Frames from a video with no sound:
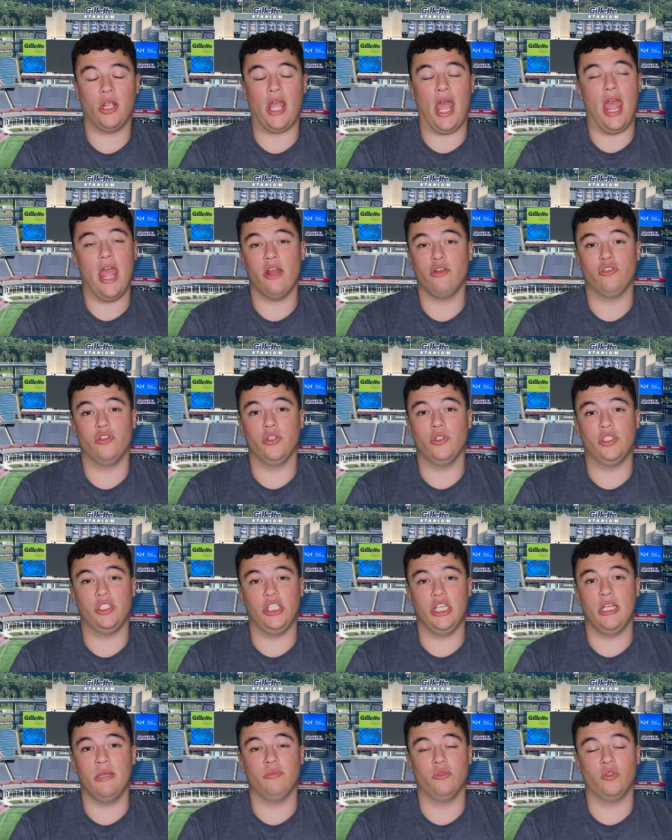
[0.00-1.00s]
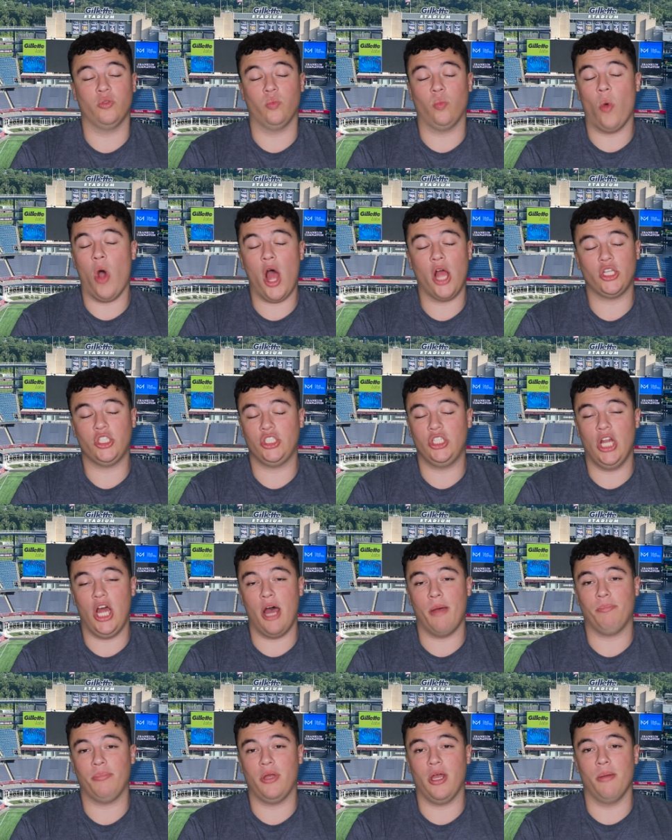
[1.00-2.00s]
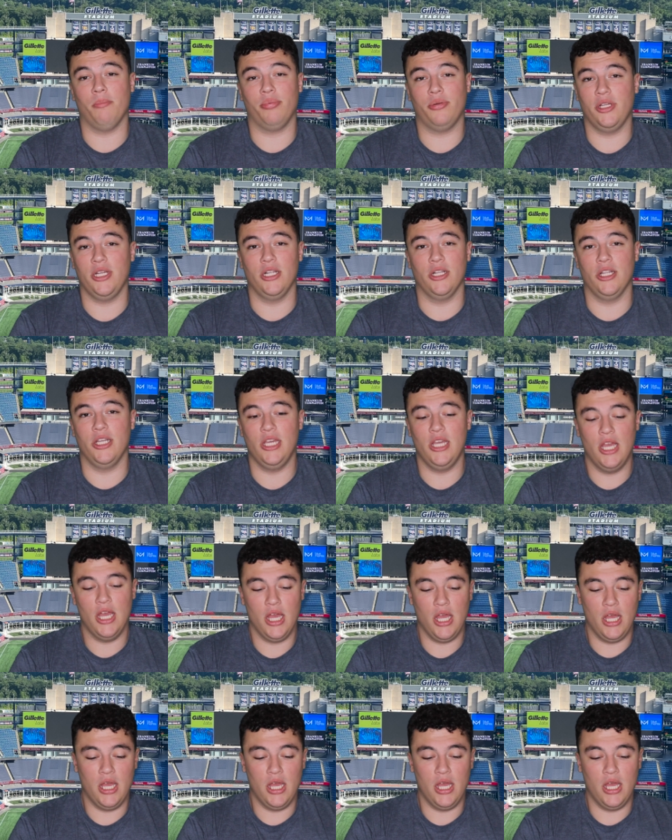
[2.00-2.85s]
Andrews seems washed up completely.